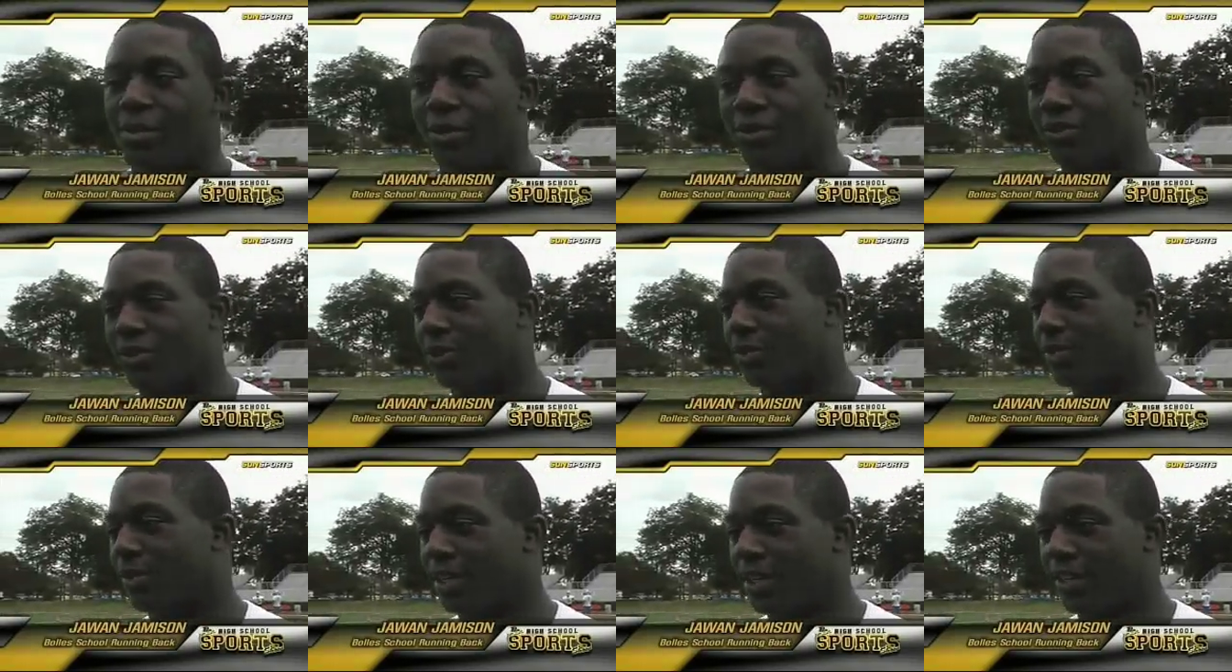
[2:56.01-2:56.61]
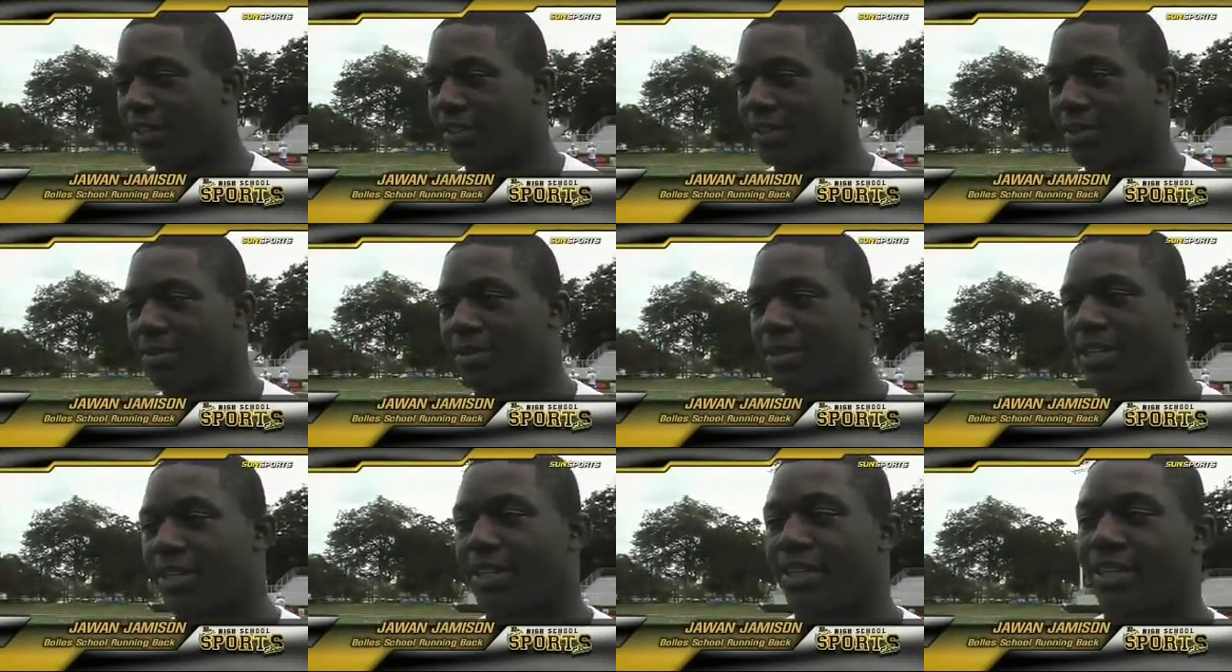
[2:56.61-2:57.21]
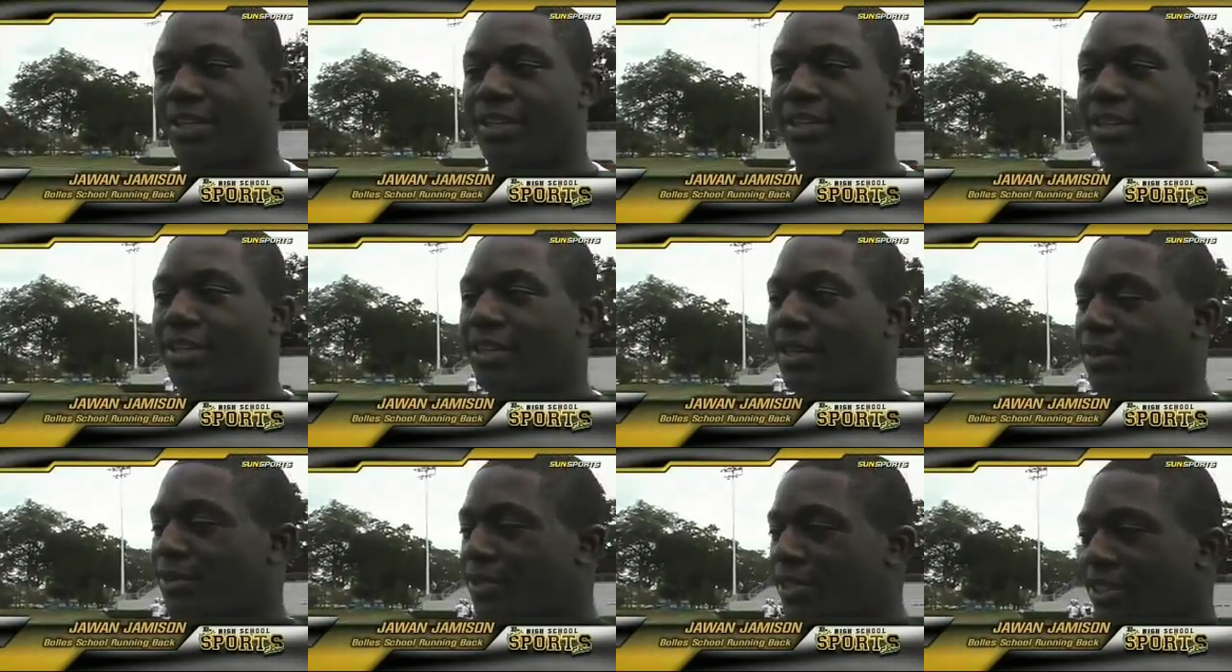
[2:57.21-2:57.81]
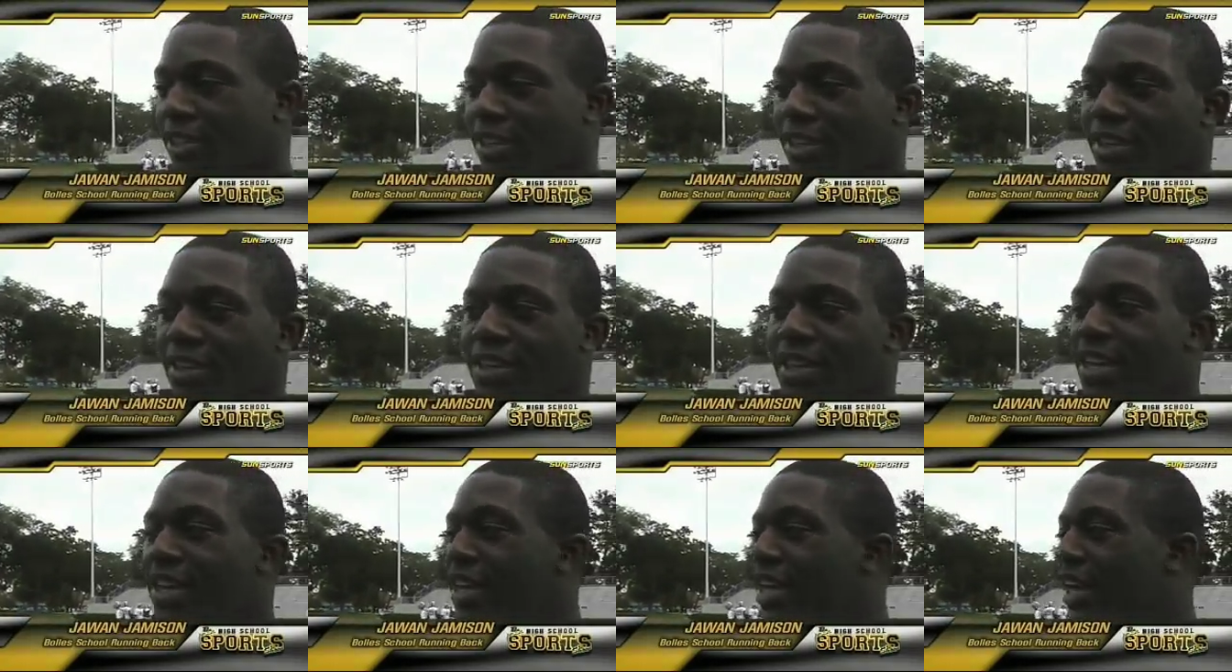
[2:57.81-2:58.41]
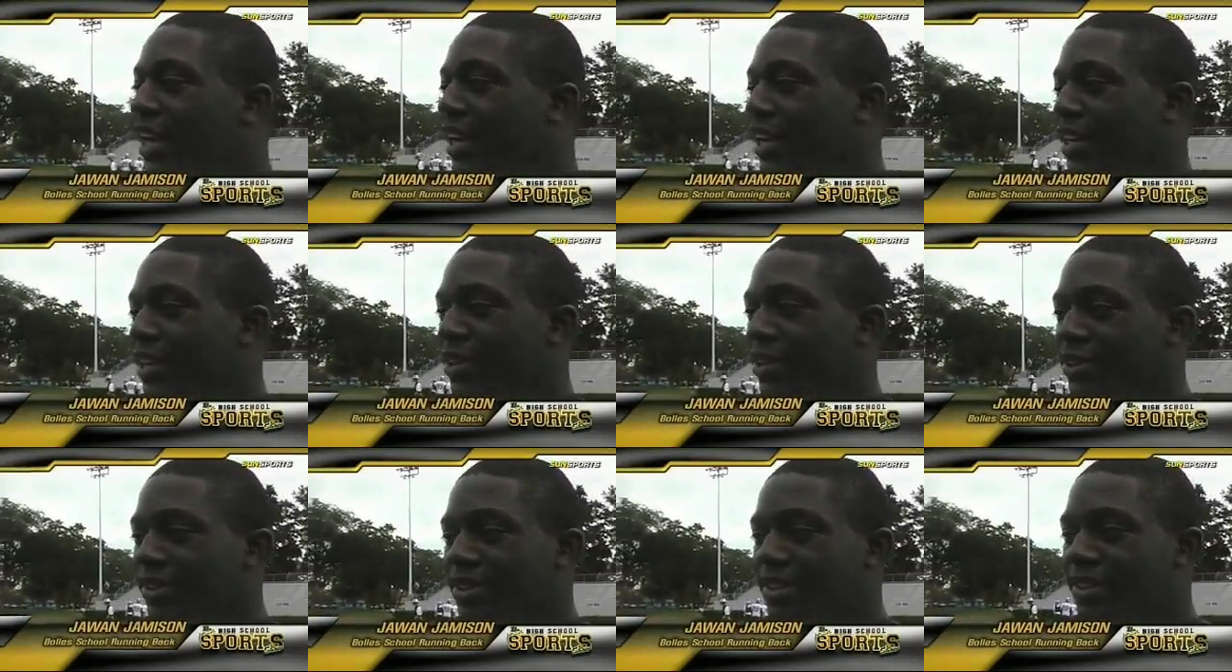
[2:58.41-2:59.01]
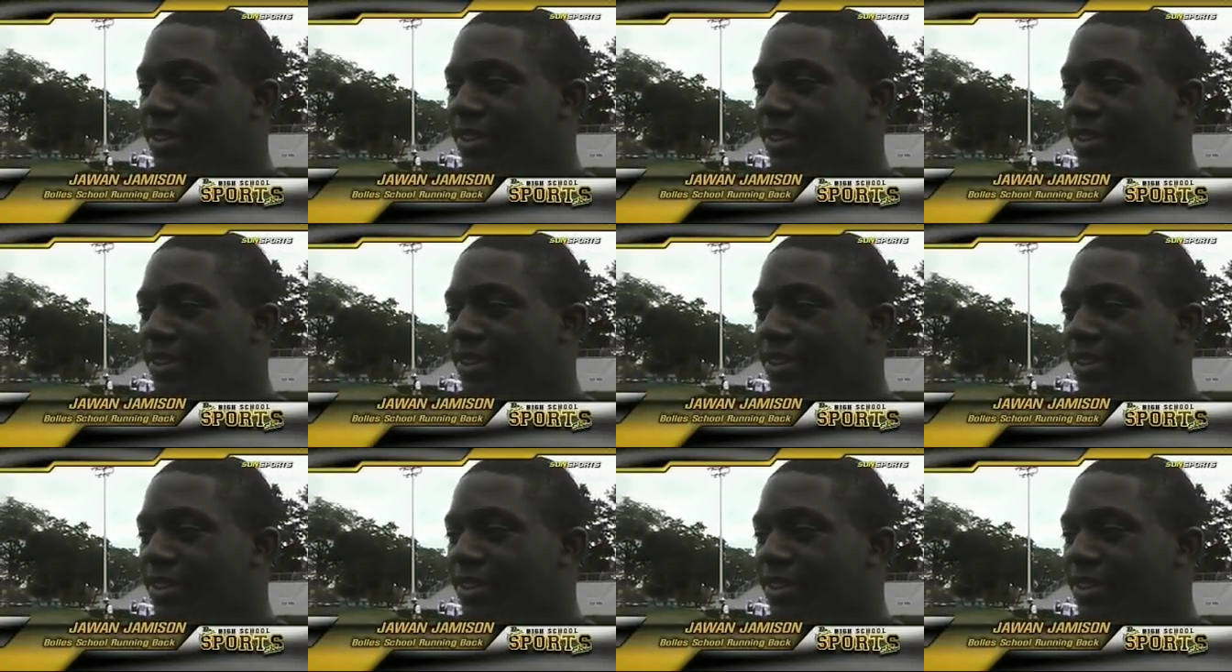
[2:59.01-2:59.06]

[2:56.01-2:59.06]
most of the plays coming in because I was young. I didn't know the